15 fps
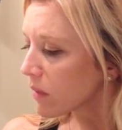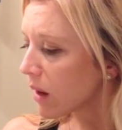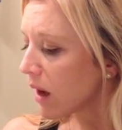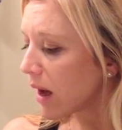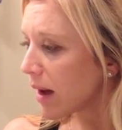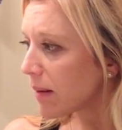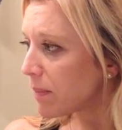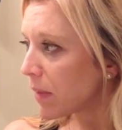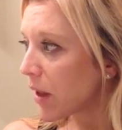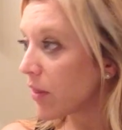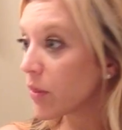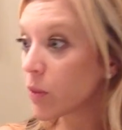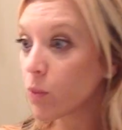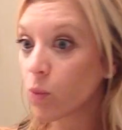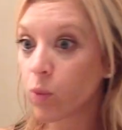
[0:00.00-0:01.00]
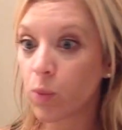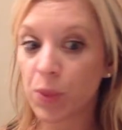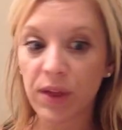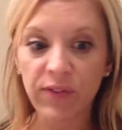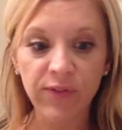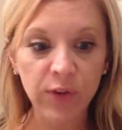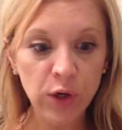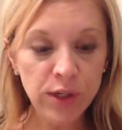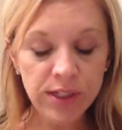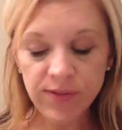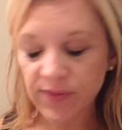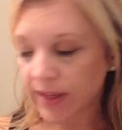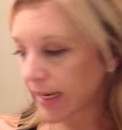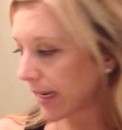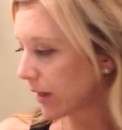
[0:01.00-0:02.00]
the first
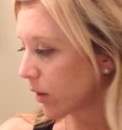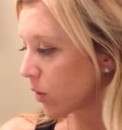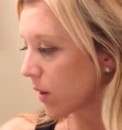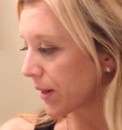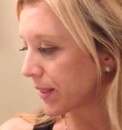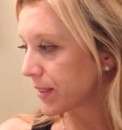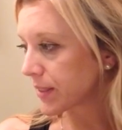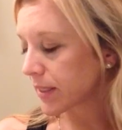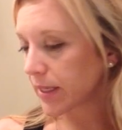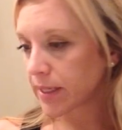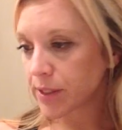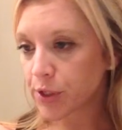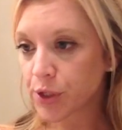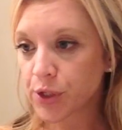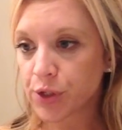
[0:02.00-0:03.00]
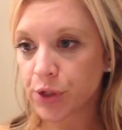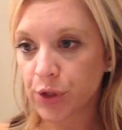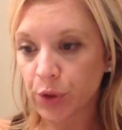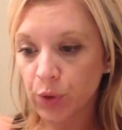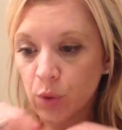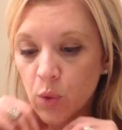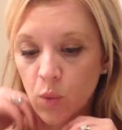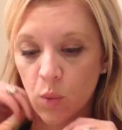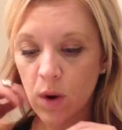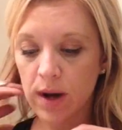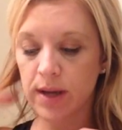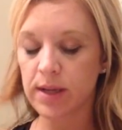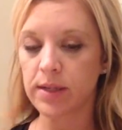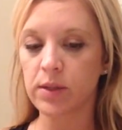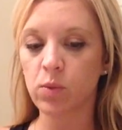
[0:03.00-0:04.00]
video I decided to do
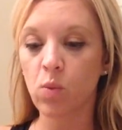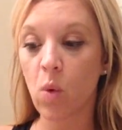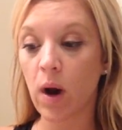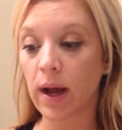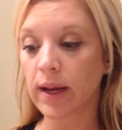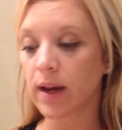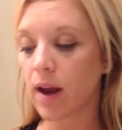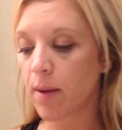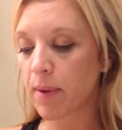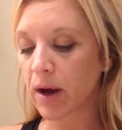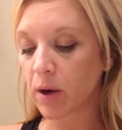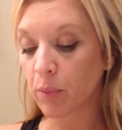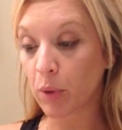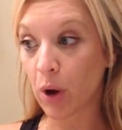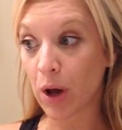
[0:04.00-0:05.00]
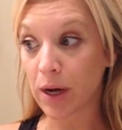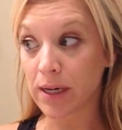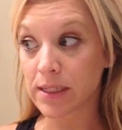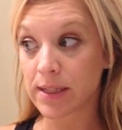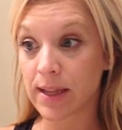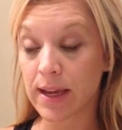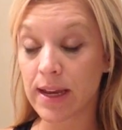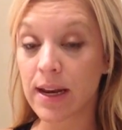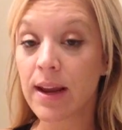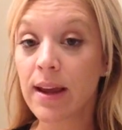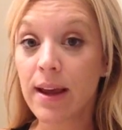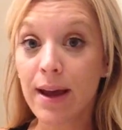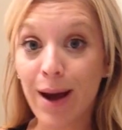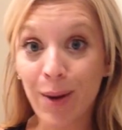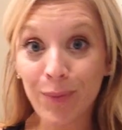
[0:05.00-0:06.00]
was one about a product that
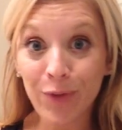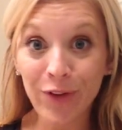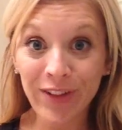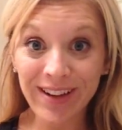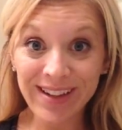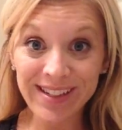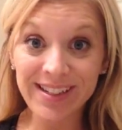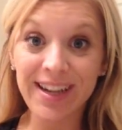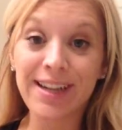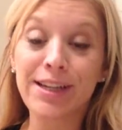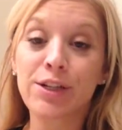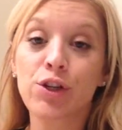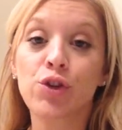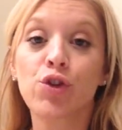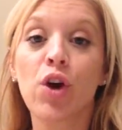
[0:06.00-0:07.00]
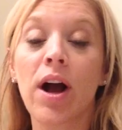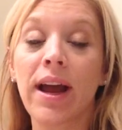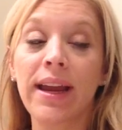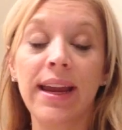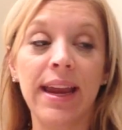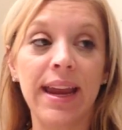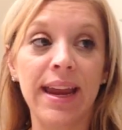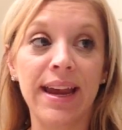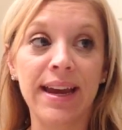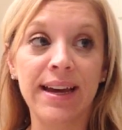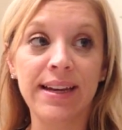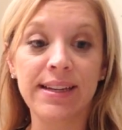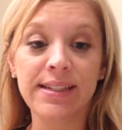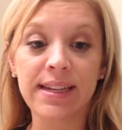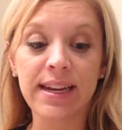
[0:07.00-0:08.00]
I'm really excited to try,
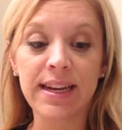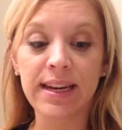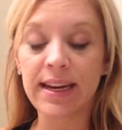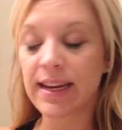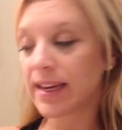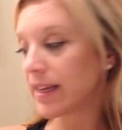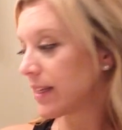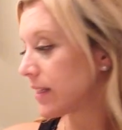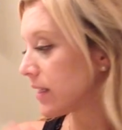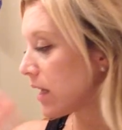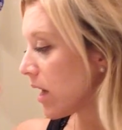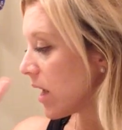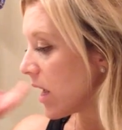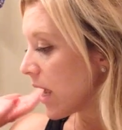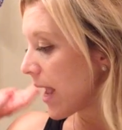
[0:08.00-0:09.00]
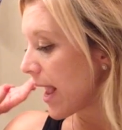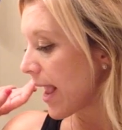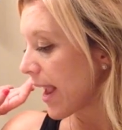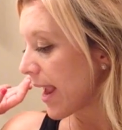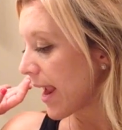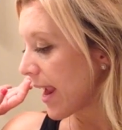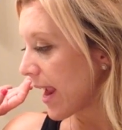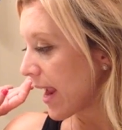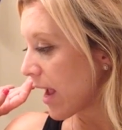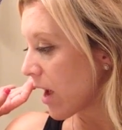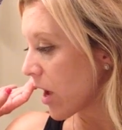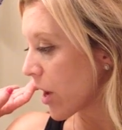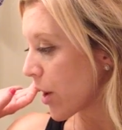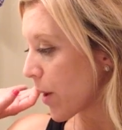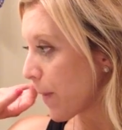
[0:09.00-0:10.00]
and it is a
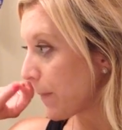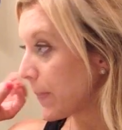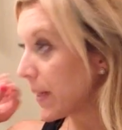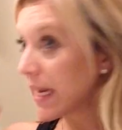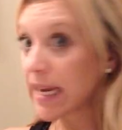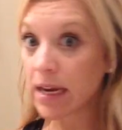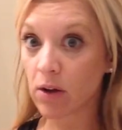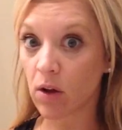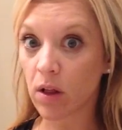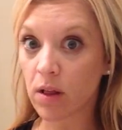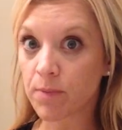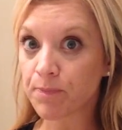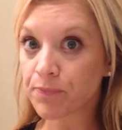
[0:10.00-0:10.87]
peel.